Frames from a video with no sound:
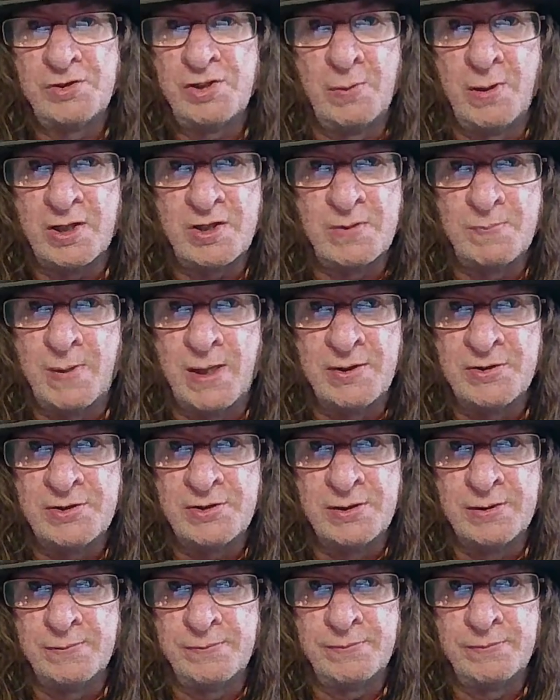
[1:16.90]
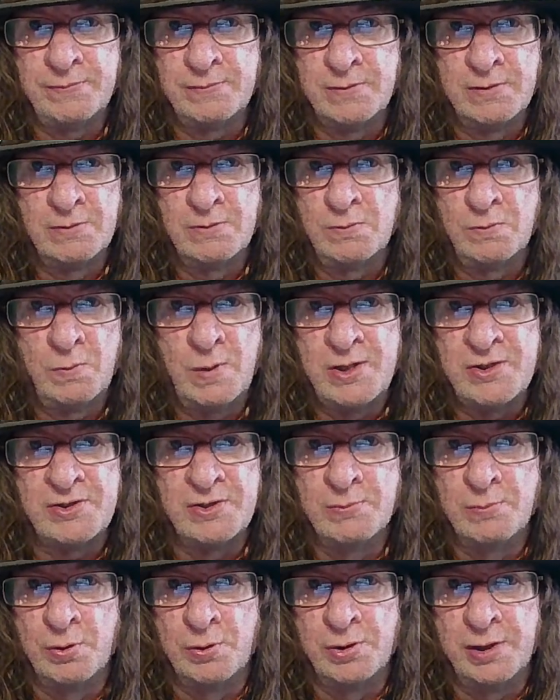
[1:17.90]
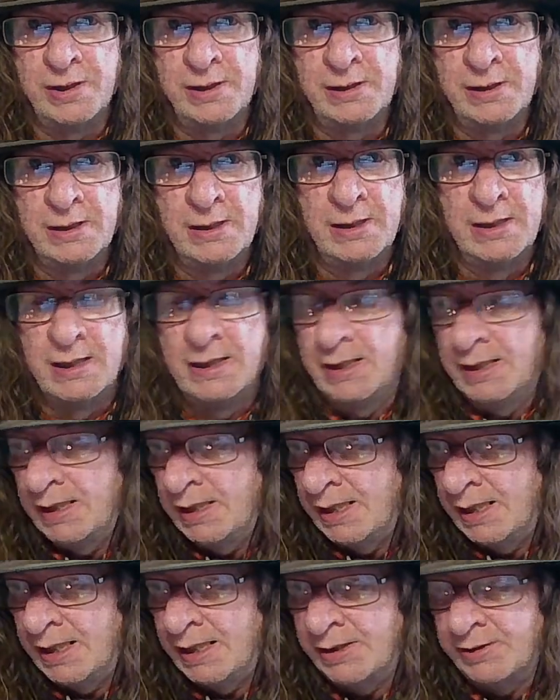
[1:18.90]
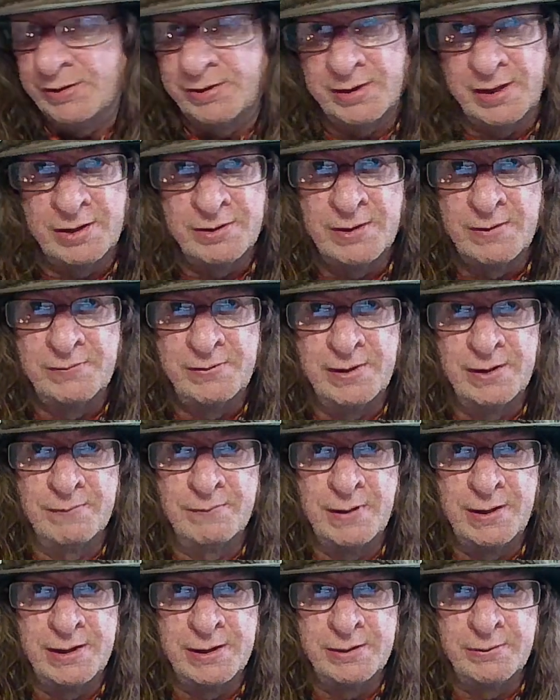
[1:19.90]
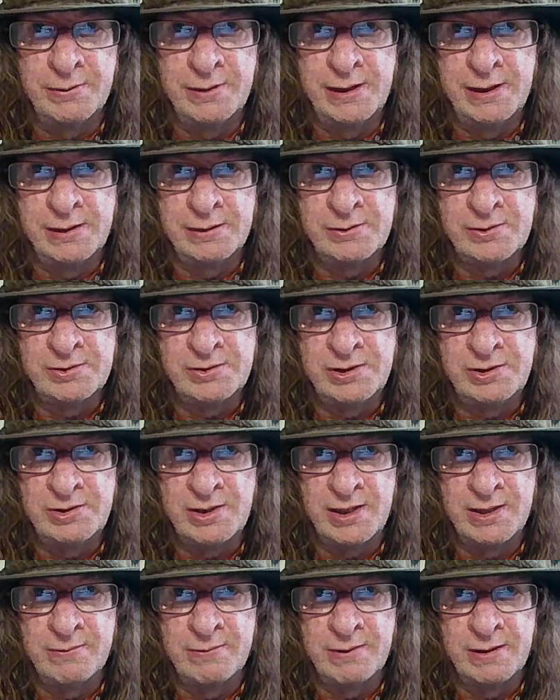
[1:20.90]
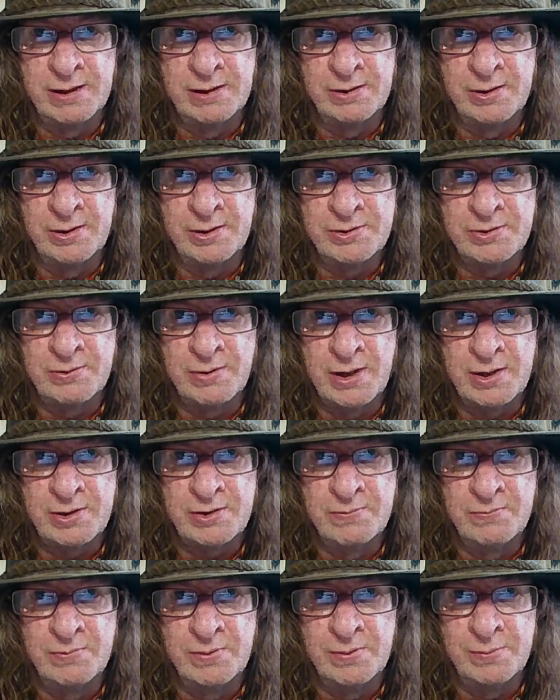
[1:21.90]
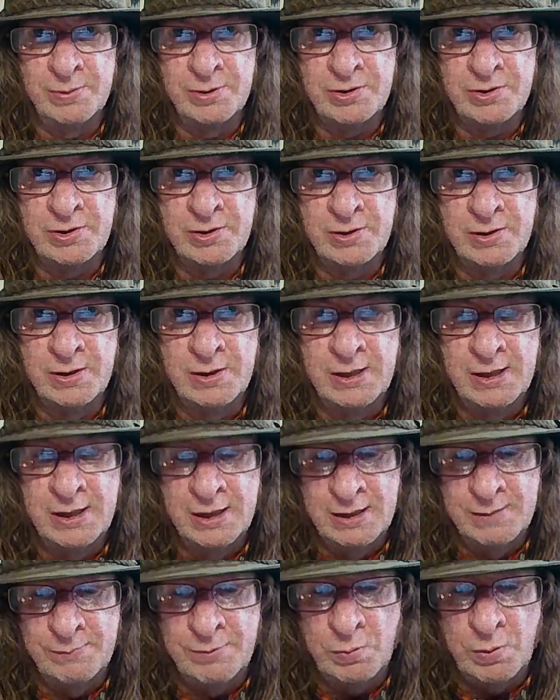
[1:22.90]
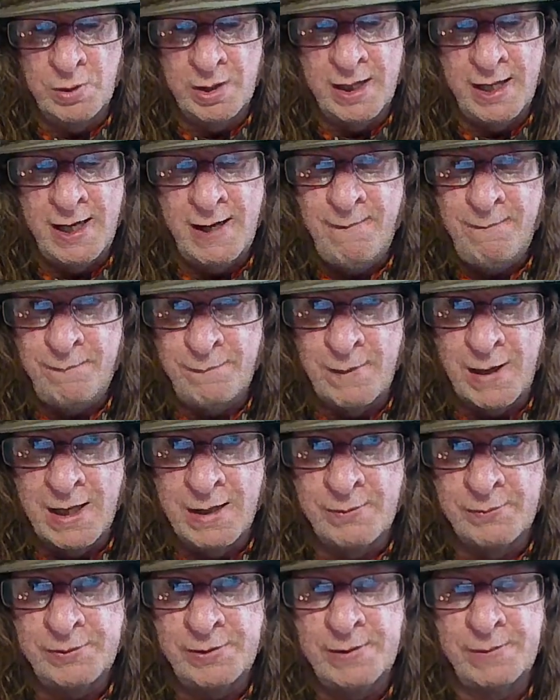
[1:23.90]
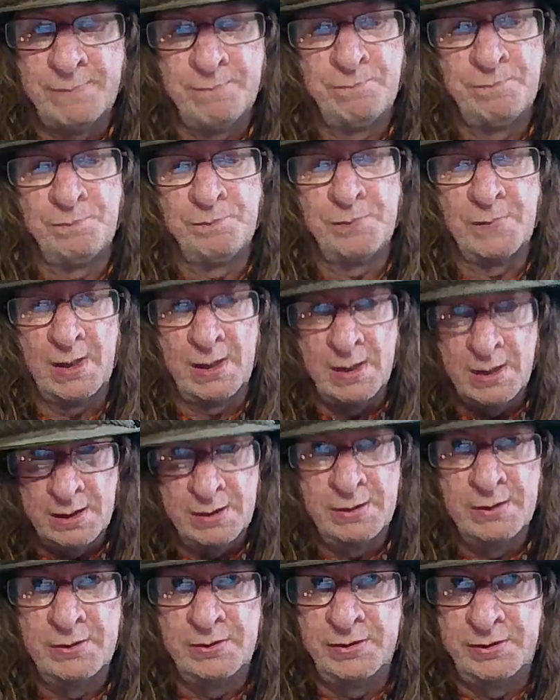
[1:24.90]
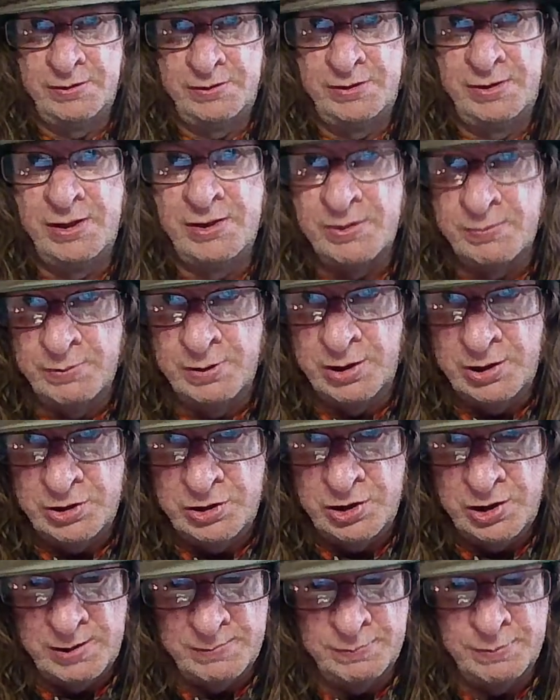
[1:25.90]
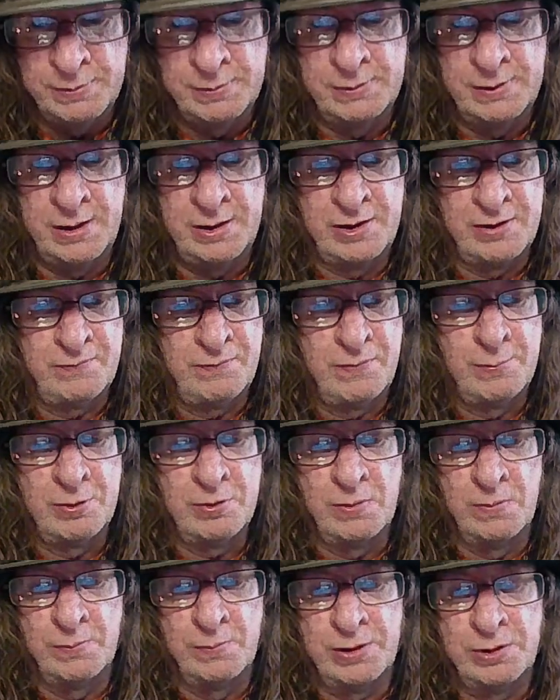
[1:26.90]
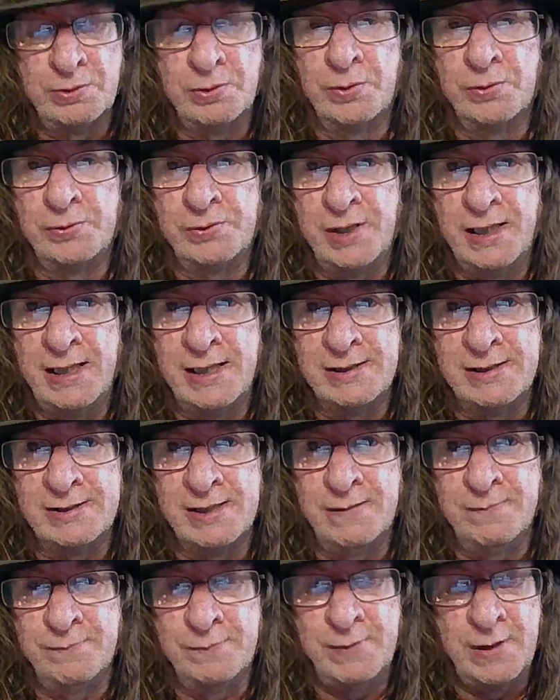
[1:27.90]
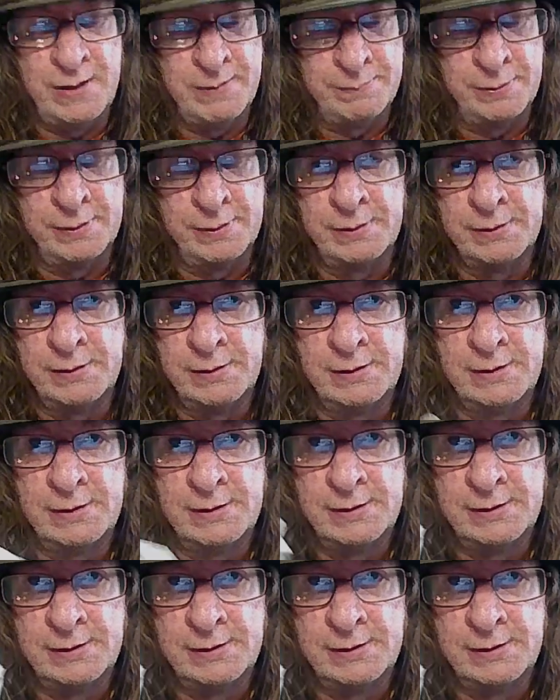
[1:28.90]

Too expensive, waste of money, and I don't think they're very green because they generate a lot of trash and rubbish. But what I have found, these are really cheap. It's from a company called 88 Vape.